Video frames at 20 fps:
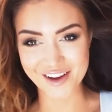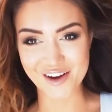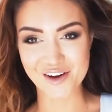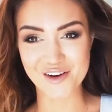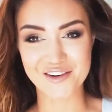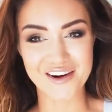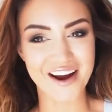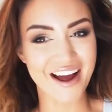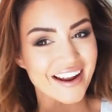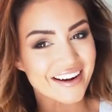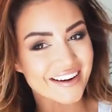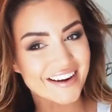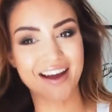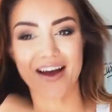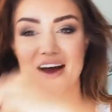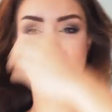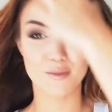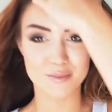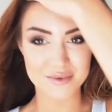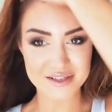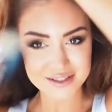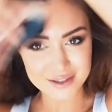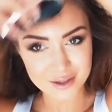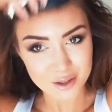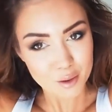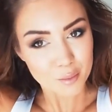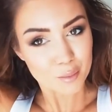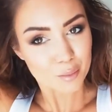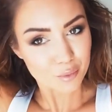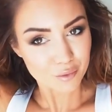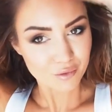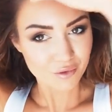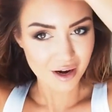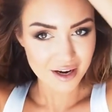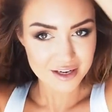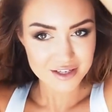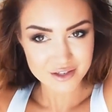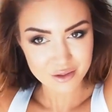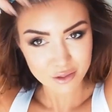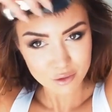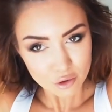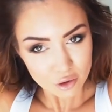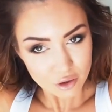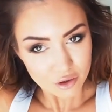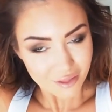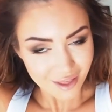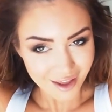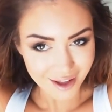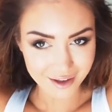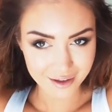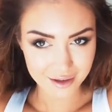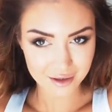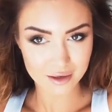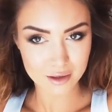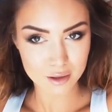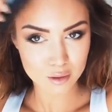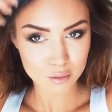All right, now I'm just gonna brush through that.